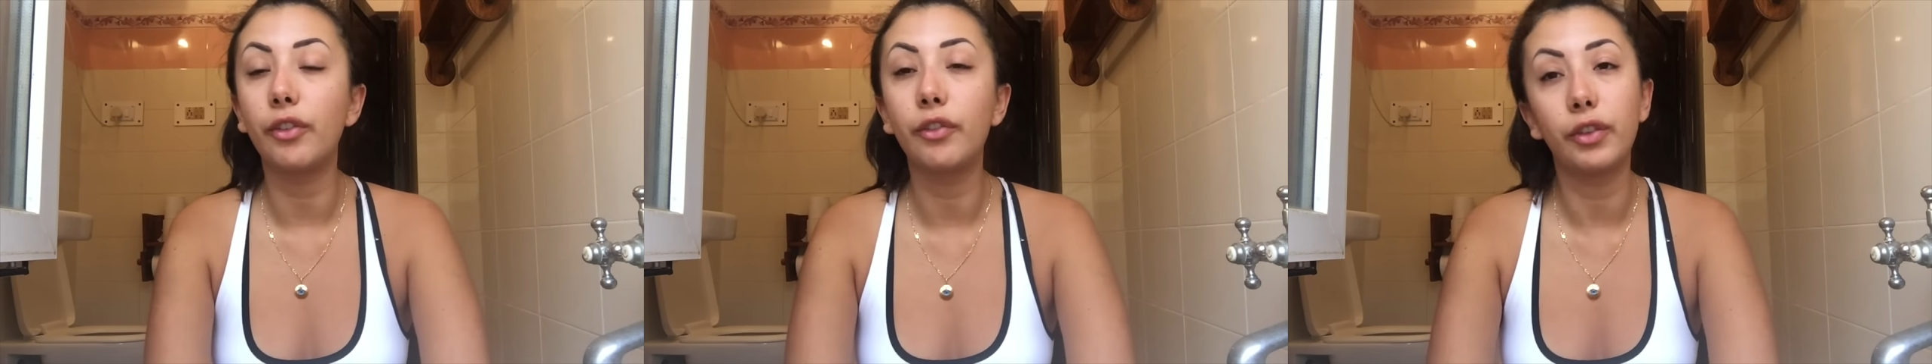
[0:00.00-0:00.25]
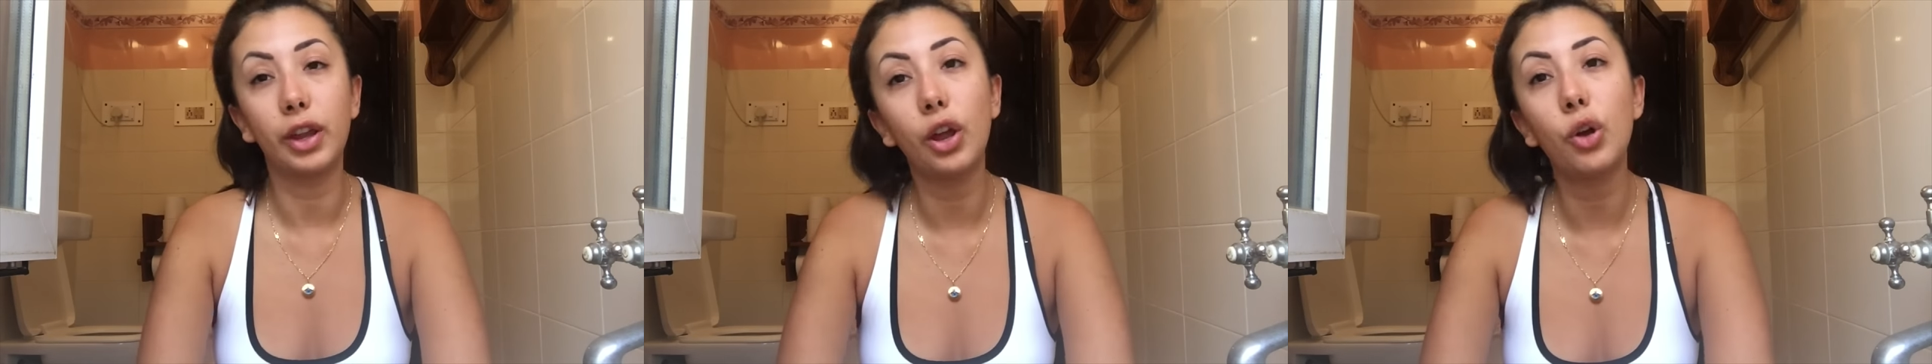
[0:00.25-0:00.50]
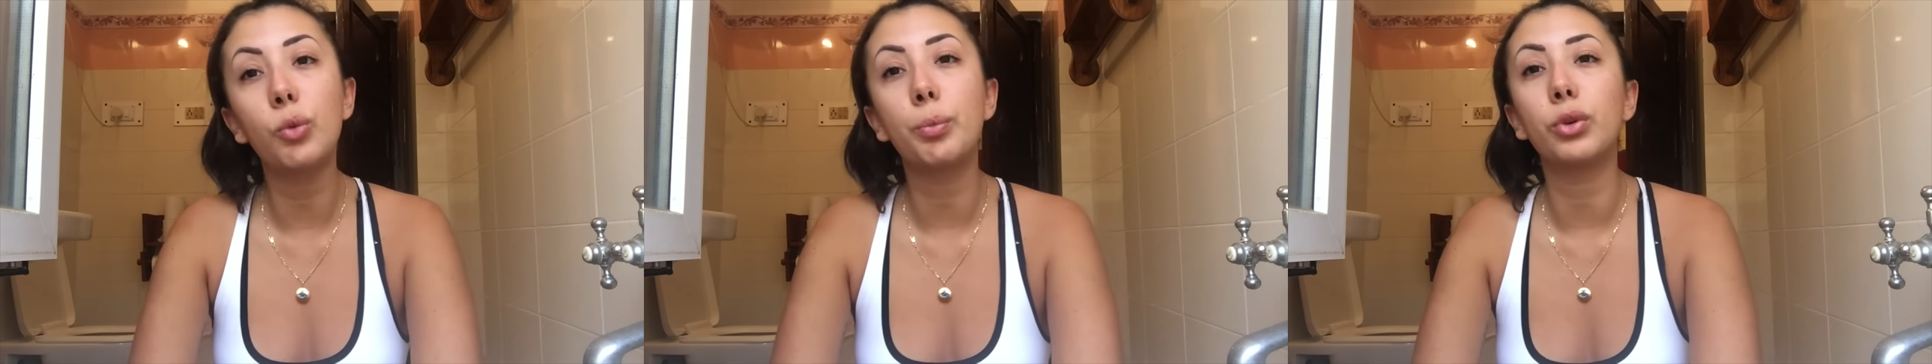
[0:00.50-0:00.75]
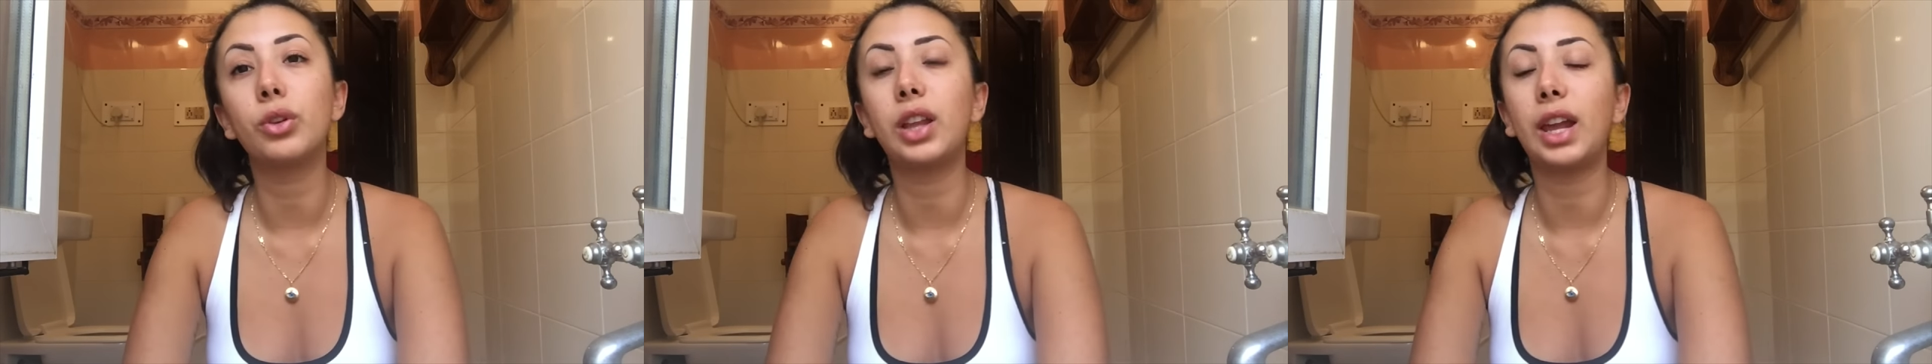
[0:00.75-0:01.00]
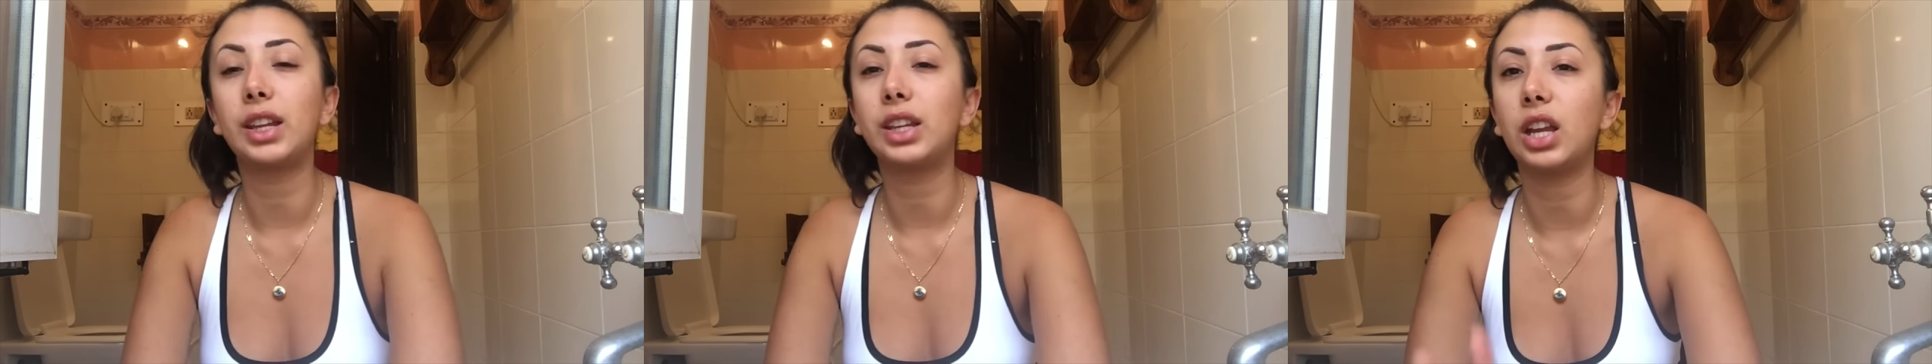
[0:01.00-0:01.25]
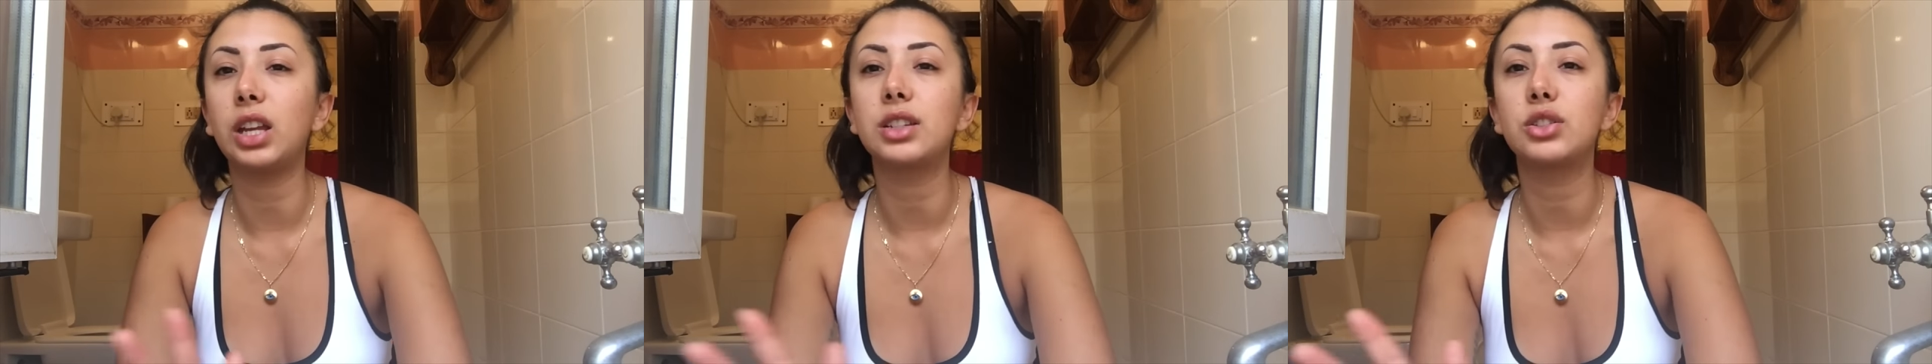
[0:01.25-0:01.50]
for help or like
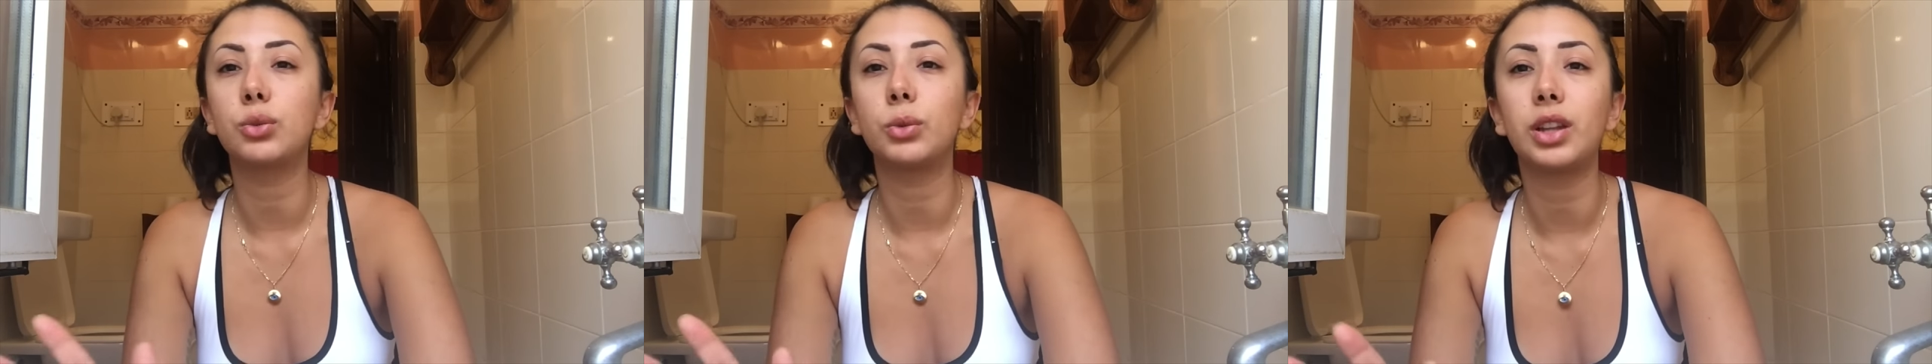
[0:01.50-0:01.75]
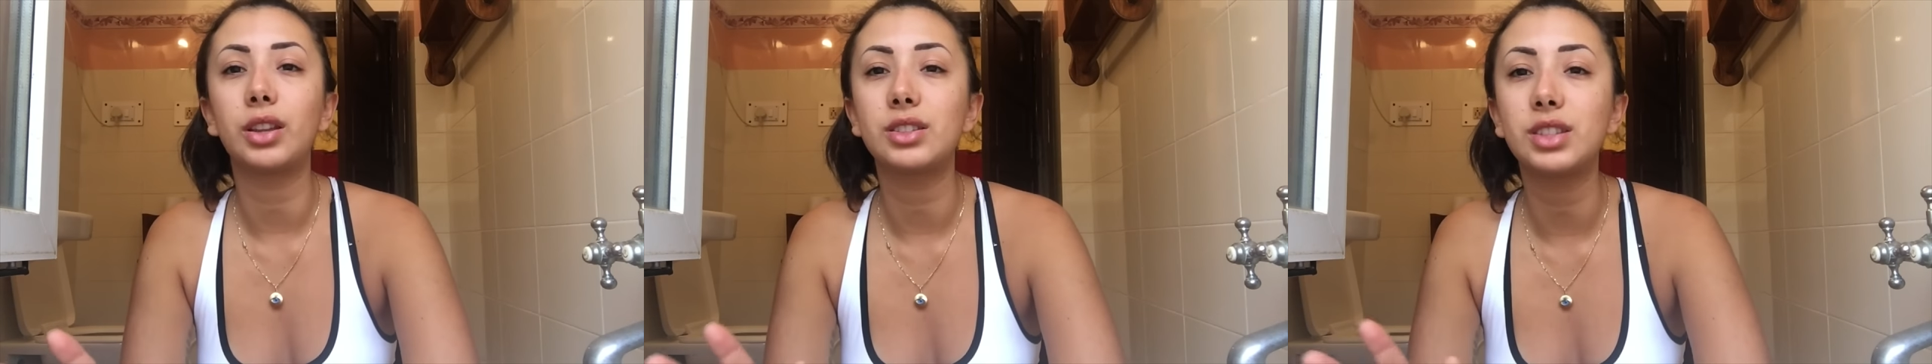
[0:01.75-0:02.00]
get into another